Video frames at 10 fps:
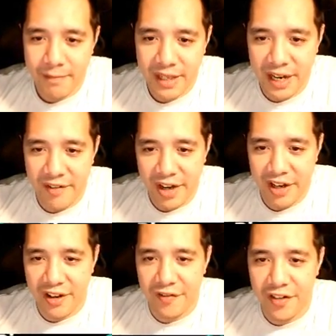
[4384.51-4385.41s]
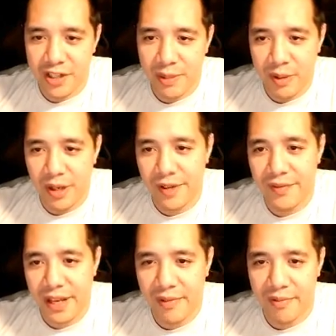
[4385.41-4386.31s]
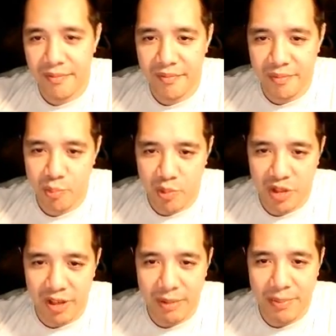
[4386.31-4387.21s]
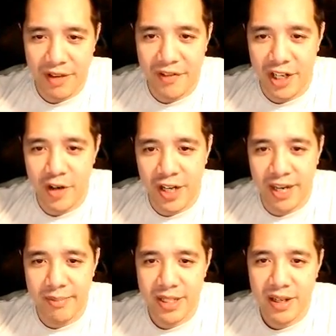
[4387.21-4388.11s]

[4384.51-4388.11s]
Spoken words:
And if I can convince my wife to let me play video games.